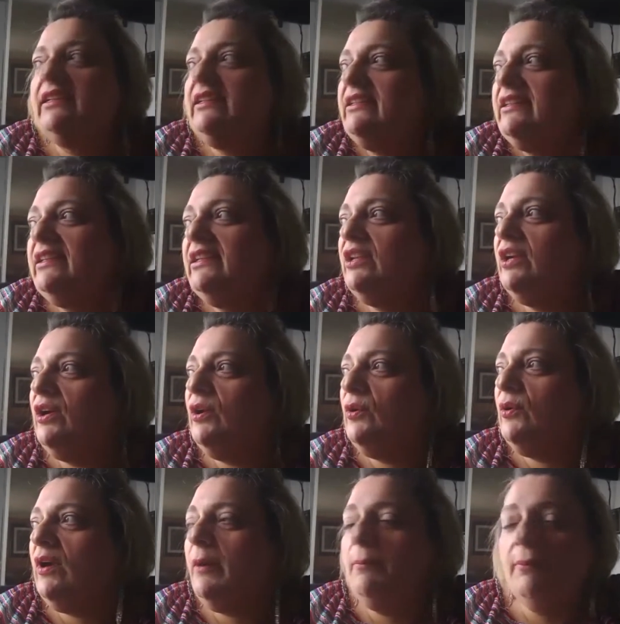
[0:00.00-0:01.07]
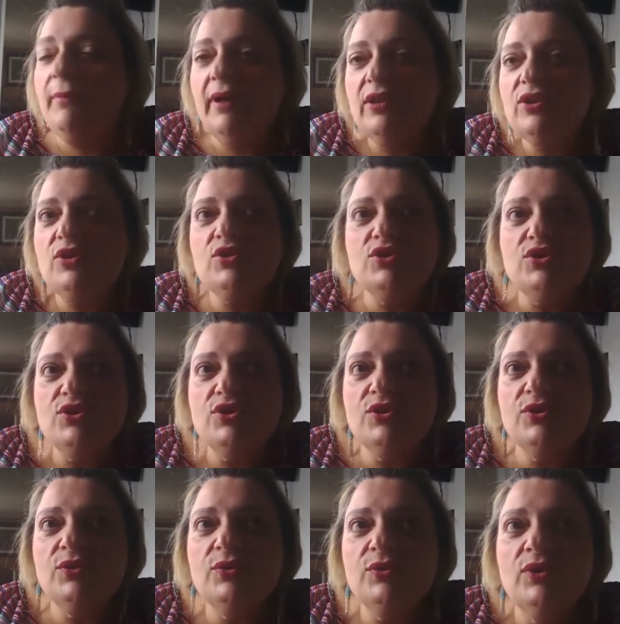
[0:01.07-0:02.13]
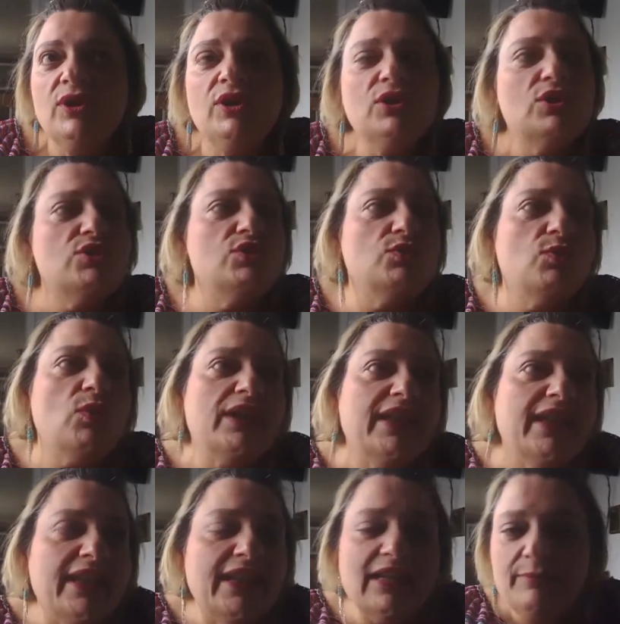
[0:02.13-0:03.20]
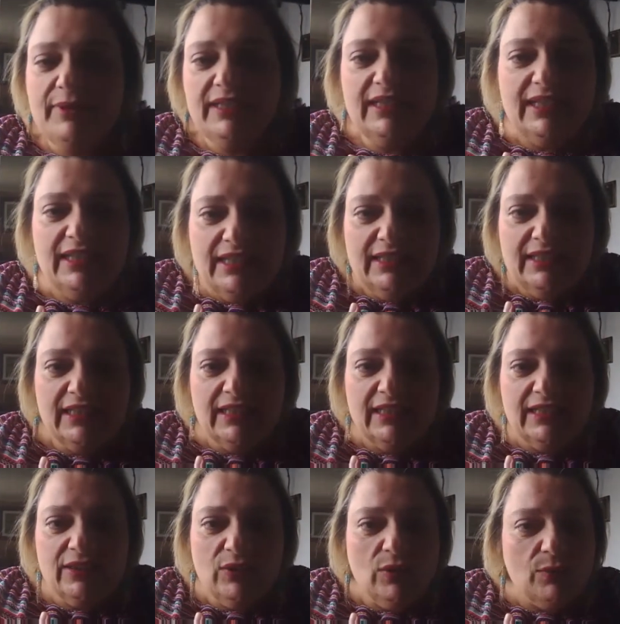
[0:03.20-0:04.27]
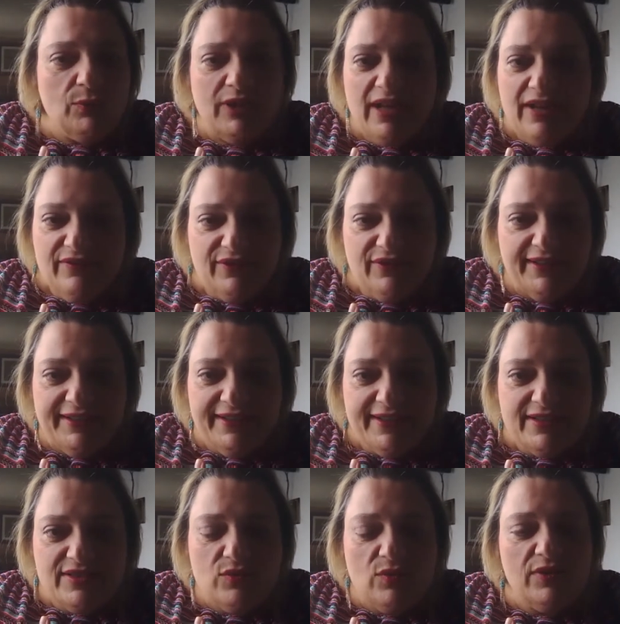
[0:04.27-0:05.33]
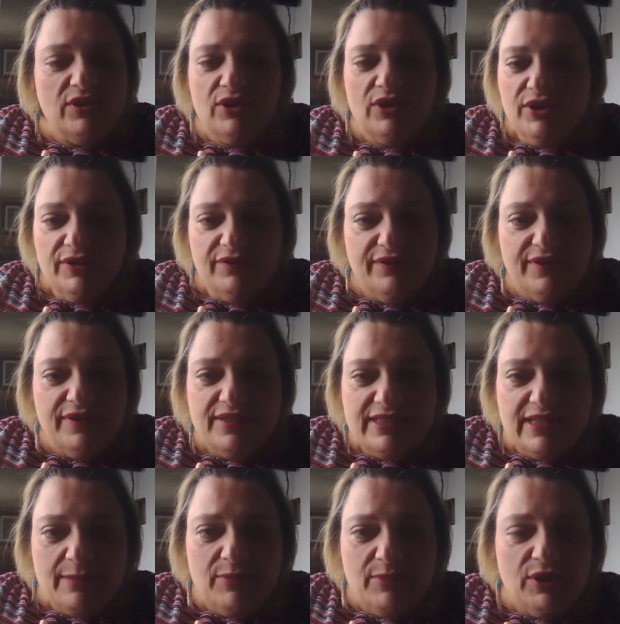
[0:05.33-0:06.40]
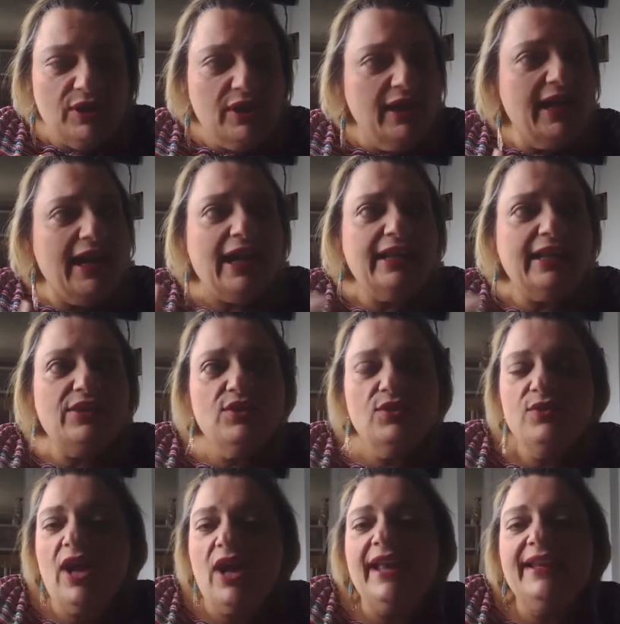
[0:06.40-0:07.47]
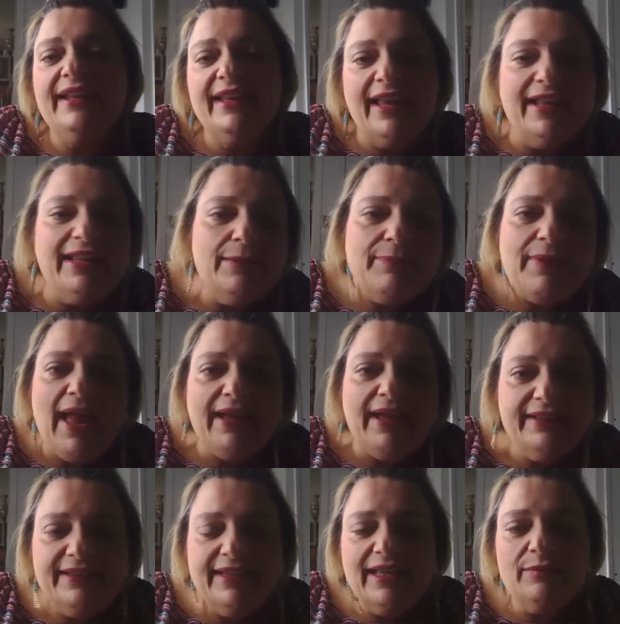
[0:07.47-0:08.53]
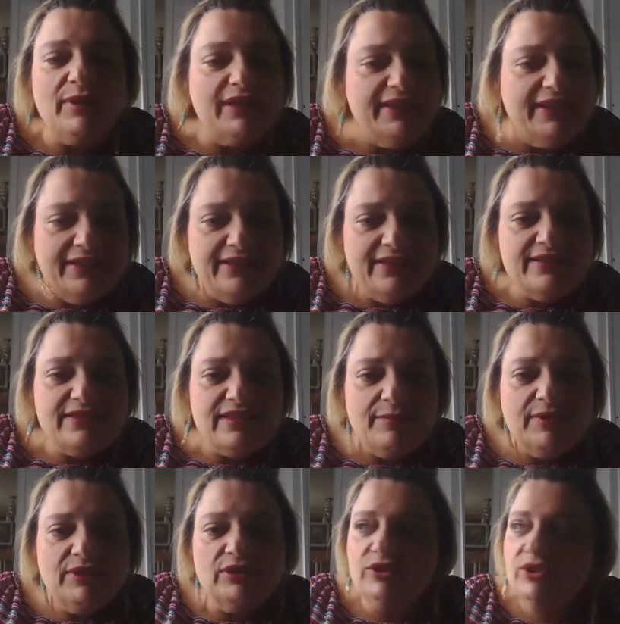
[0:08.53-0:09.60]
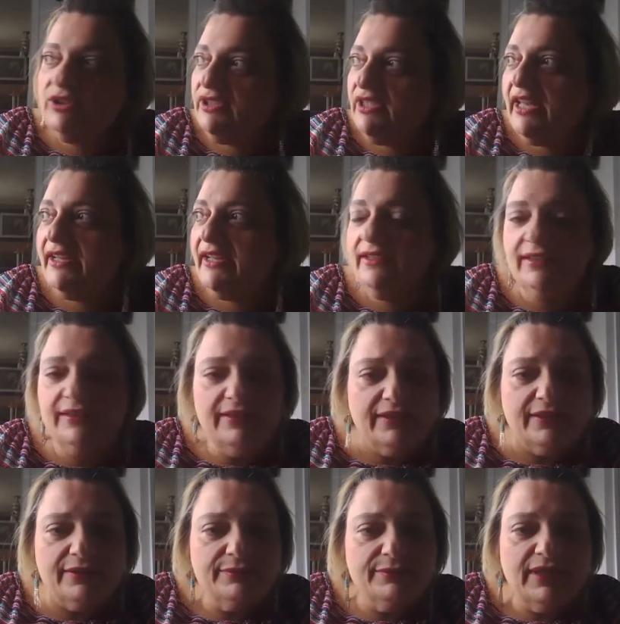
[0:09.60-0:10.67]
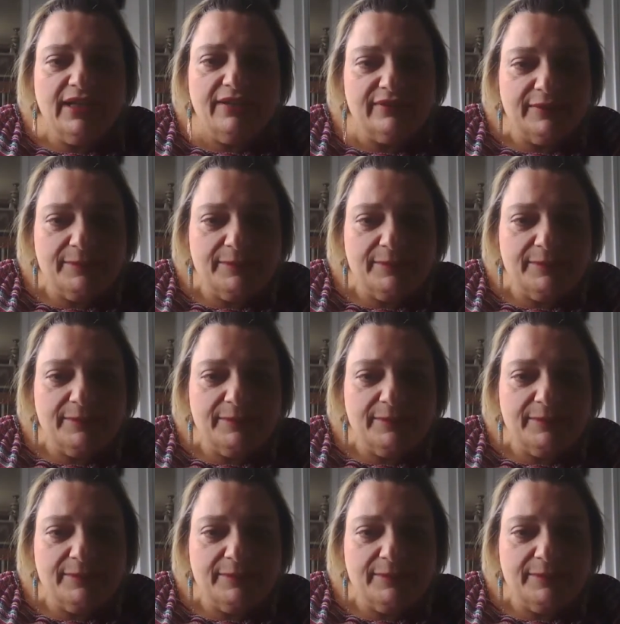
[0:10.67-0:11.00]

you know, a month or two because you want to get in a bikini or whatever yeah. it is or look good for the summer and then you kind of gain it back again by the end of the summer you look like you know whatever